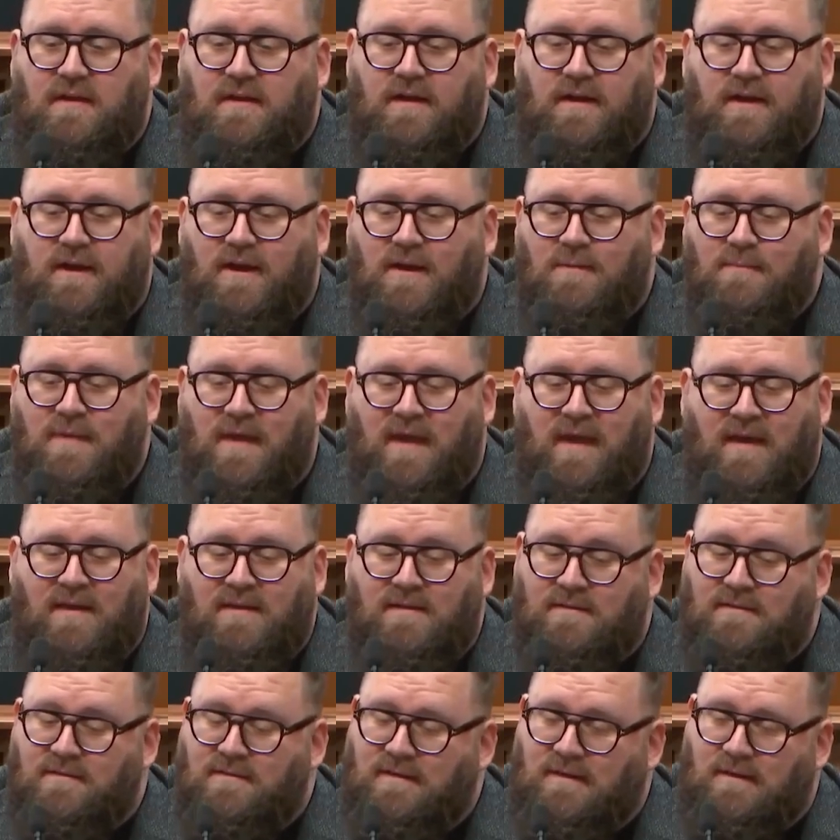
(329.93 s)

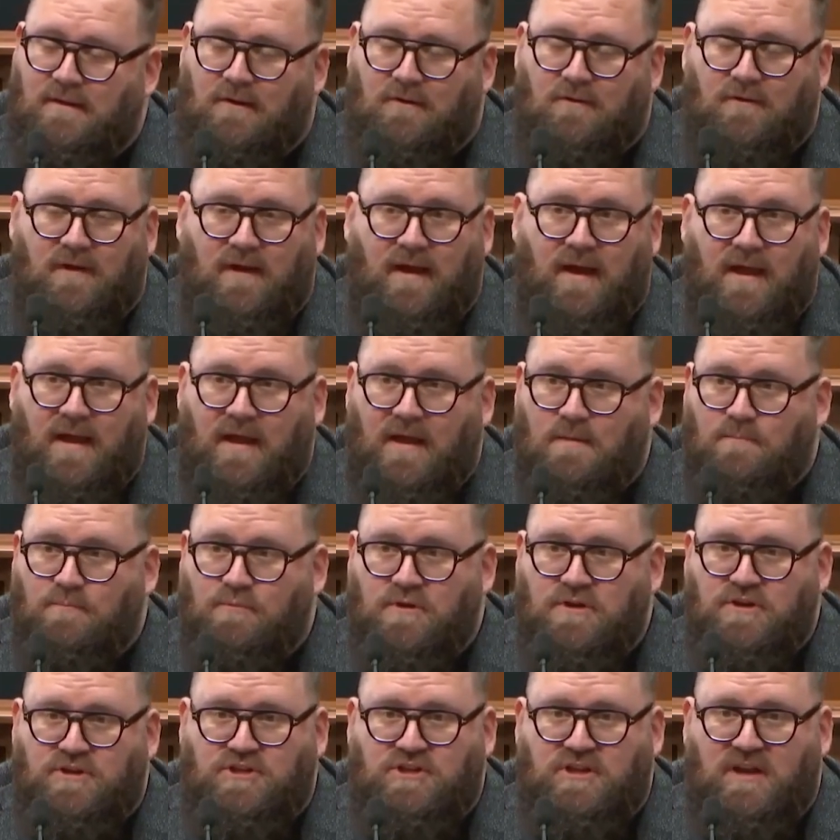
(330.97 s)
And, you know, I
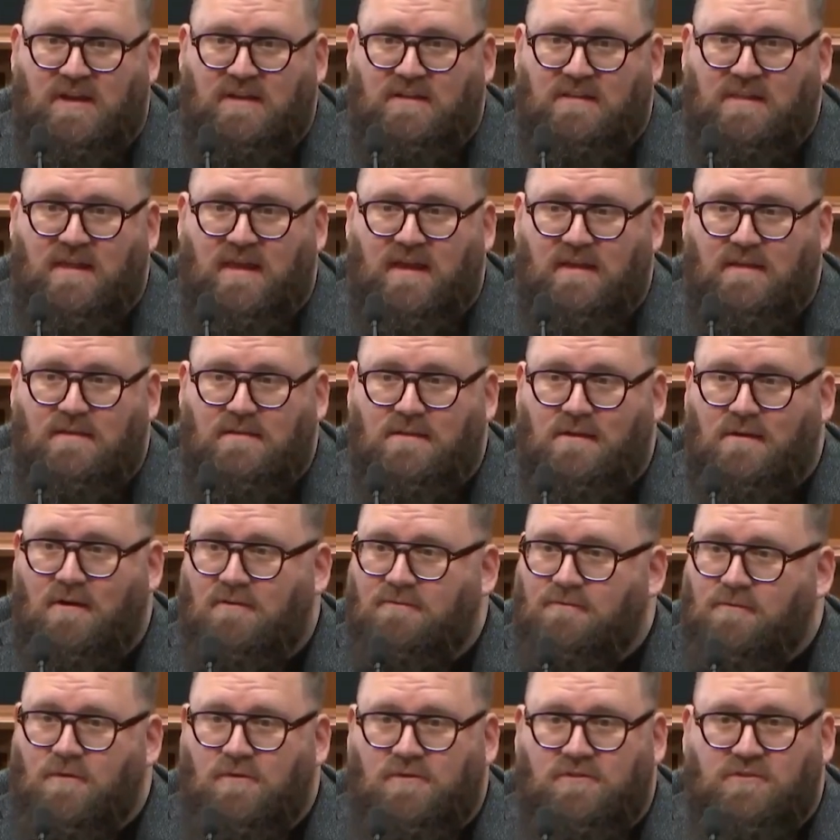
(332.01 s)
appreciate that there
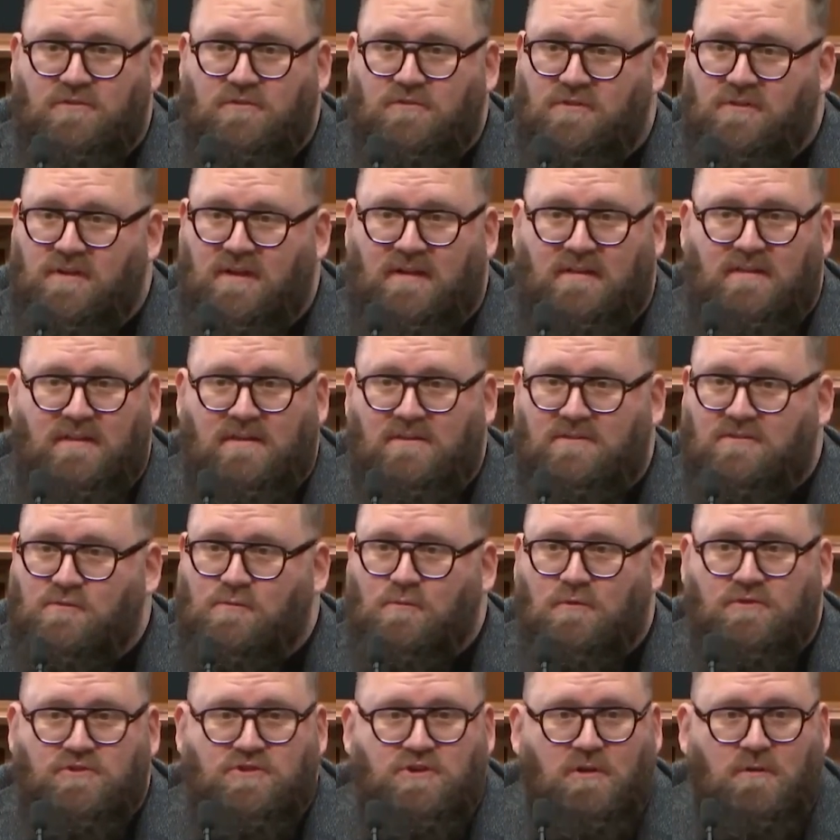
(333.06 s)
are folks who think that
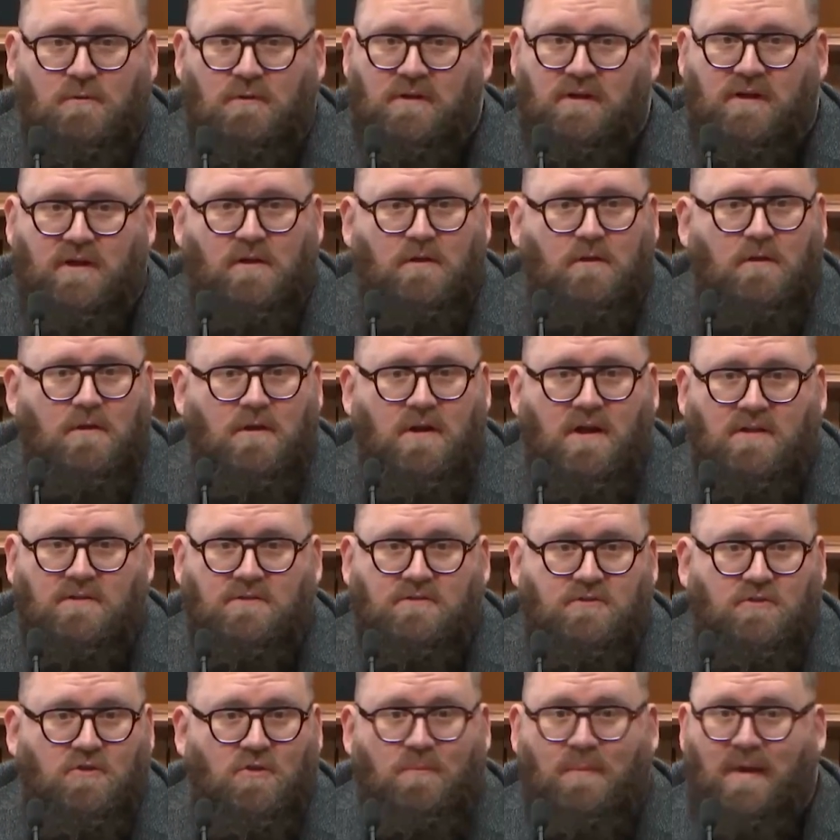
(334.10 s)
school children can learn
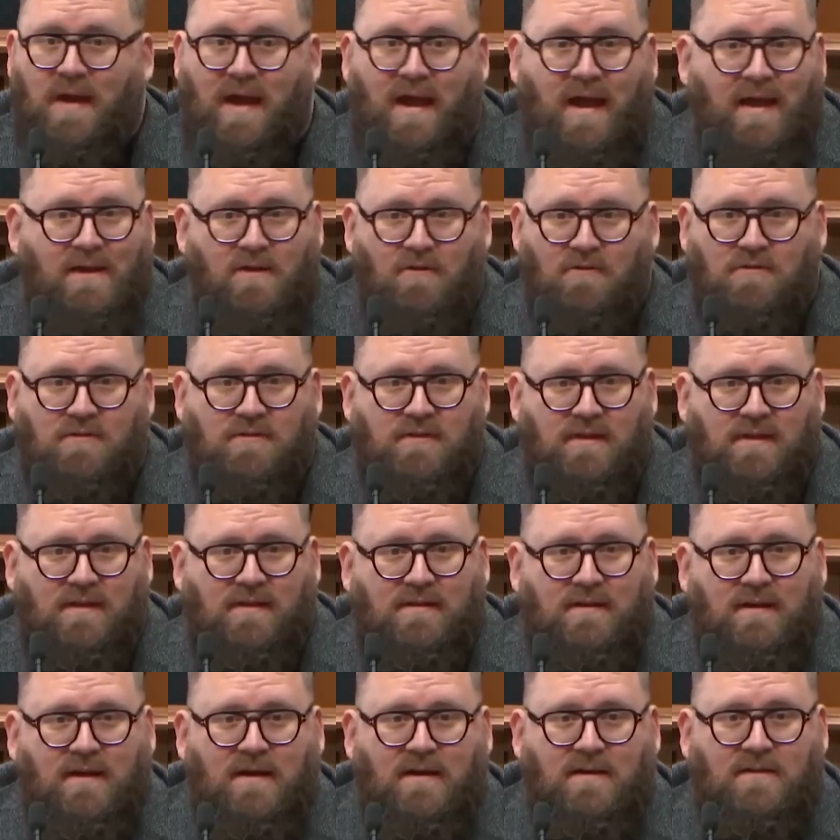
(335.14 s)
on Zoom. I don't
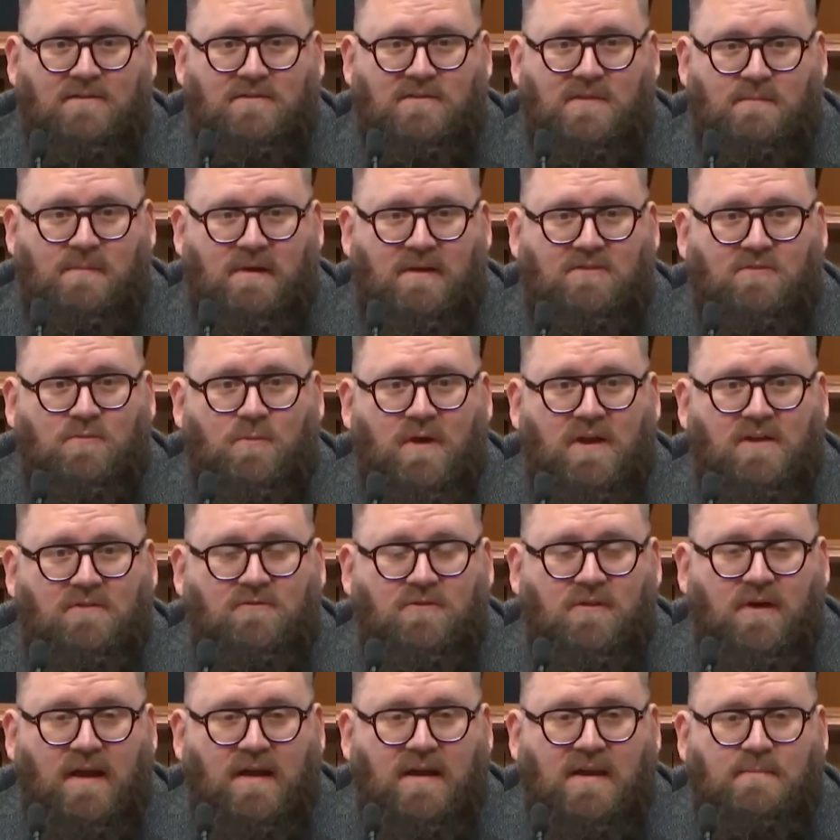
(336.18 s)
think it's the best way
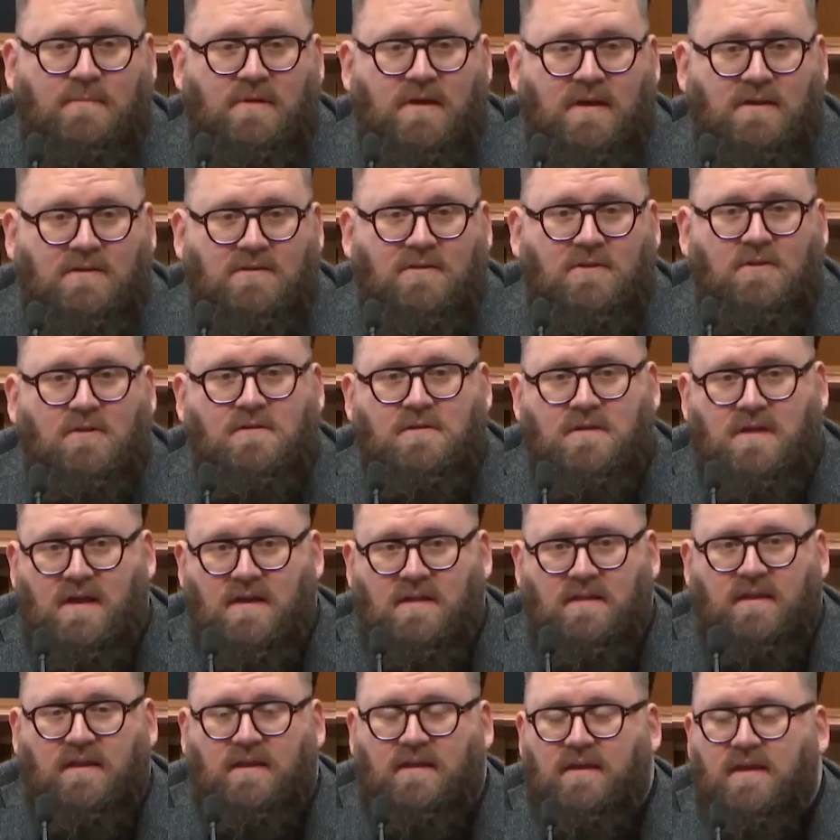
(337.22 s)
for anybody to learn.
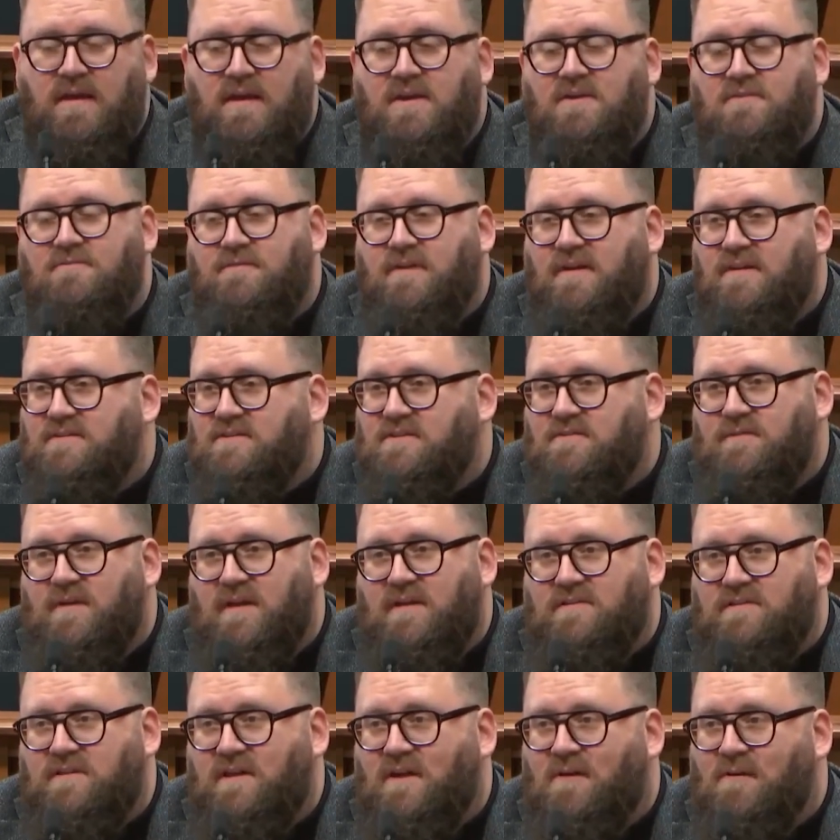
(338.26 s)
I think
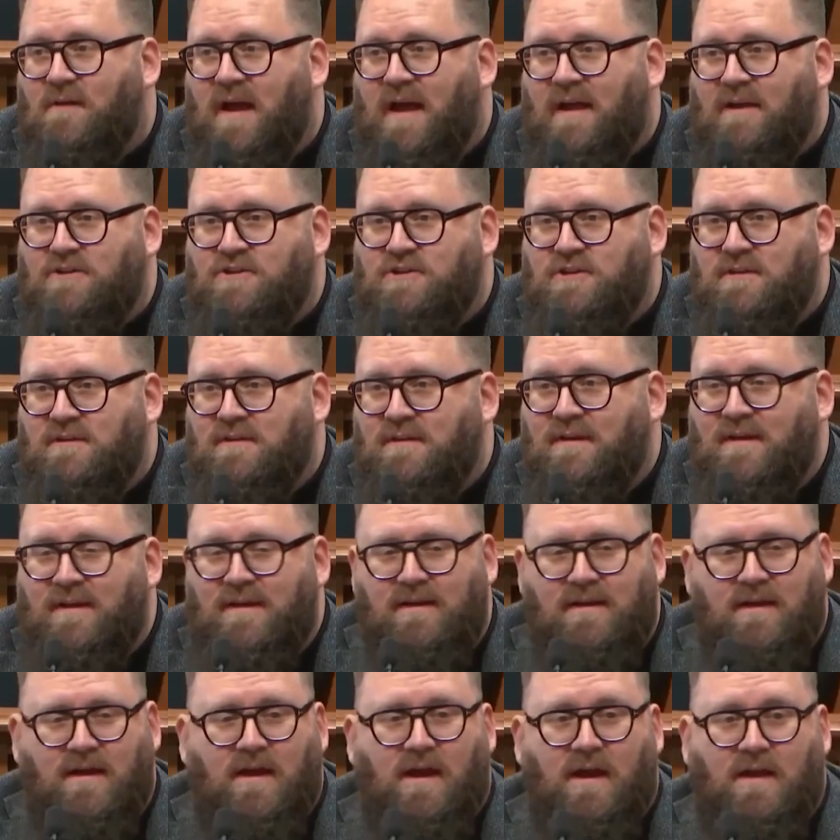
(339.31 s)
face-to-face interaction,
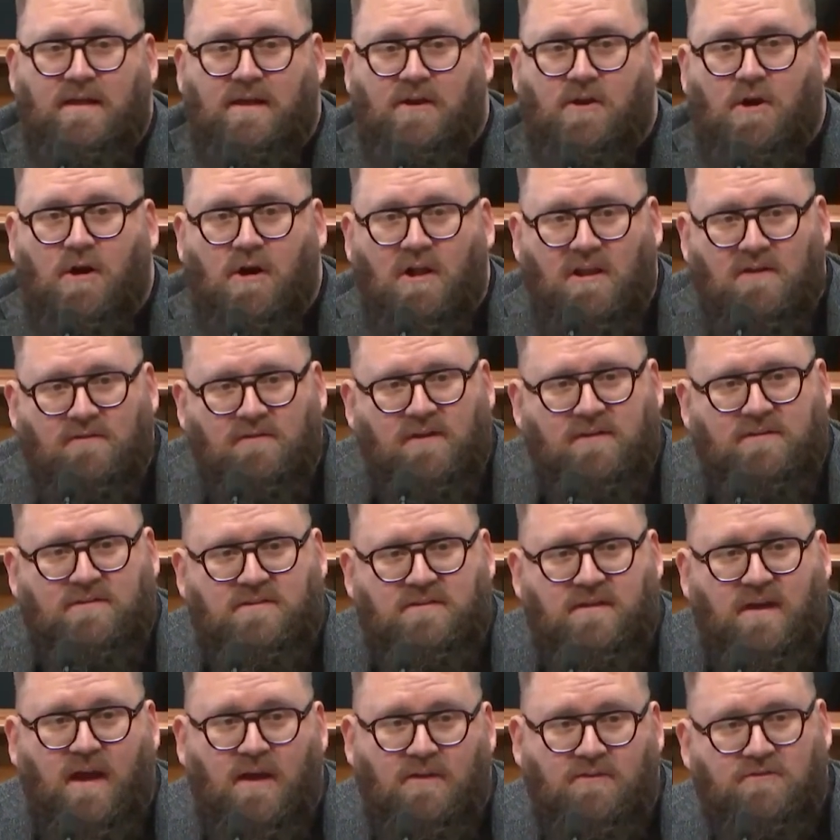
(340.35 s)
I think all of
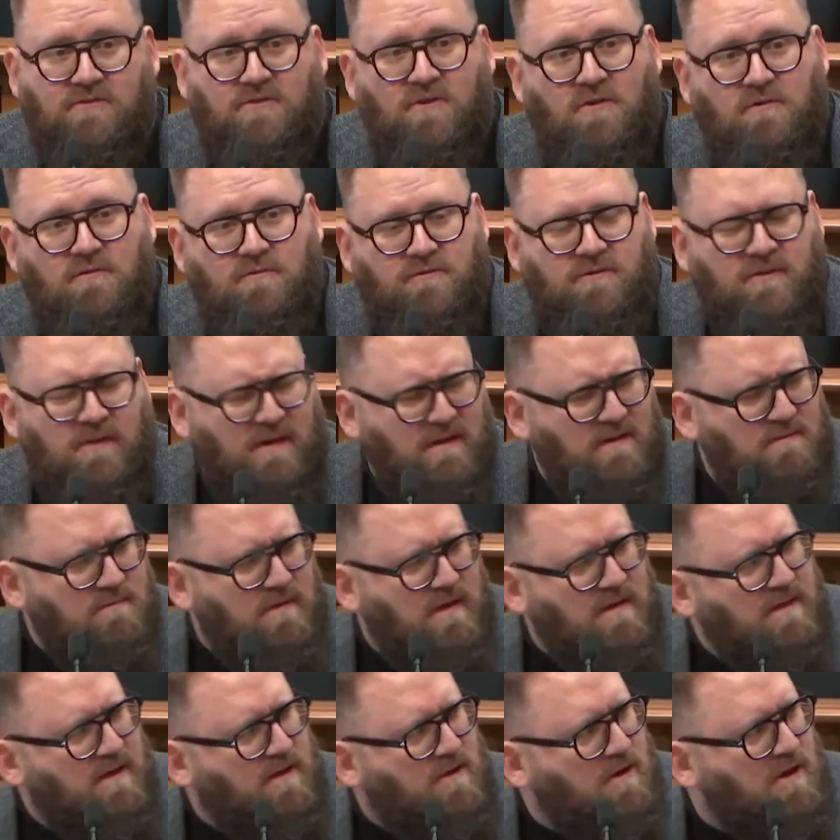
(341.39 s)
us served,
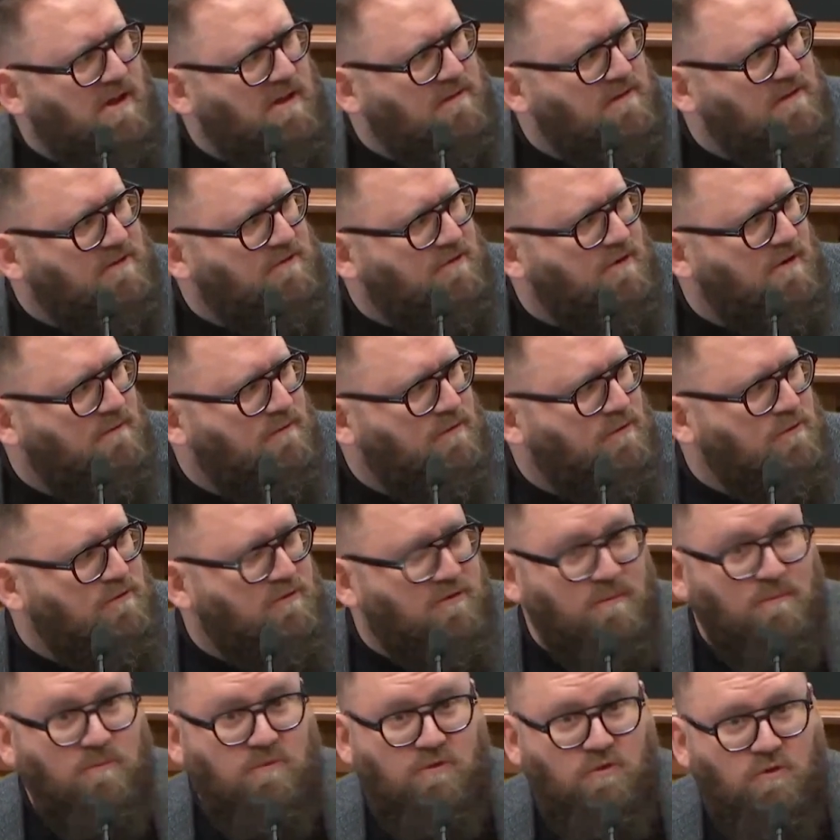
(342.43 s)
I think all of us served through
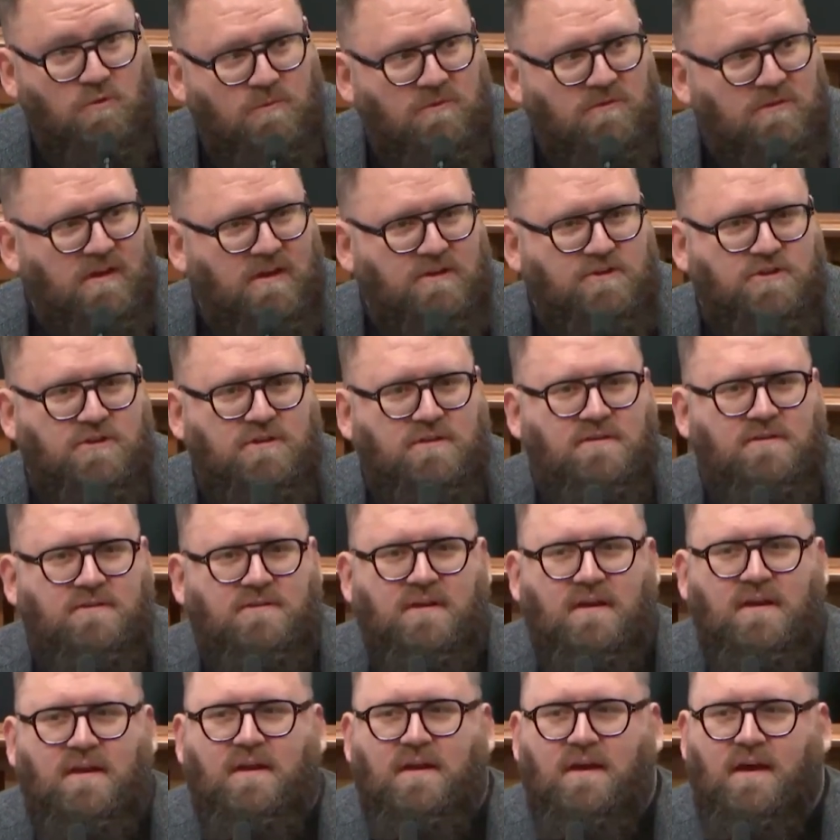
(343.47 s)
some Zoom
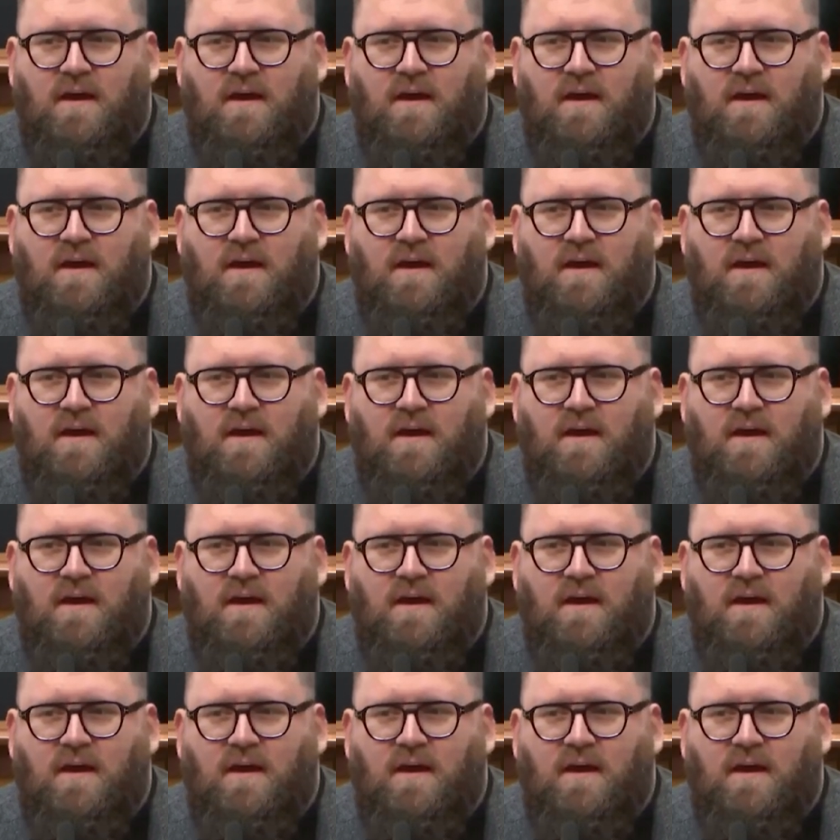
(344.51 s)
sessions.